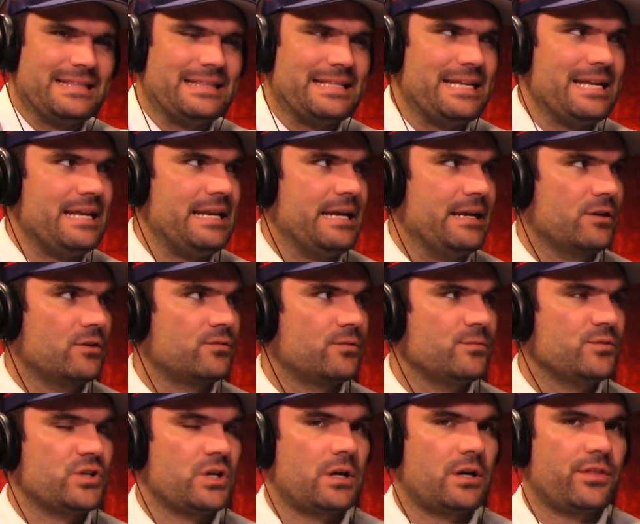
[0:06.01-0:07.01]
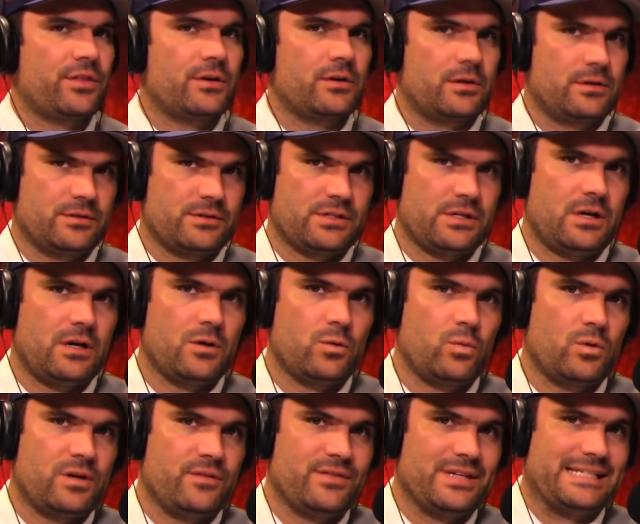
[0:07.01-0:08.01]
lead here from Jonathan Herzog,
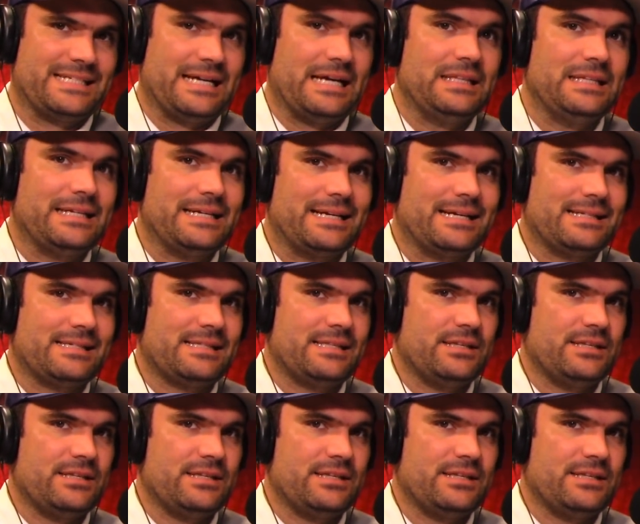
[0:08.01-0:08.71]
one of the delegates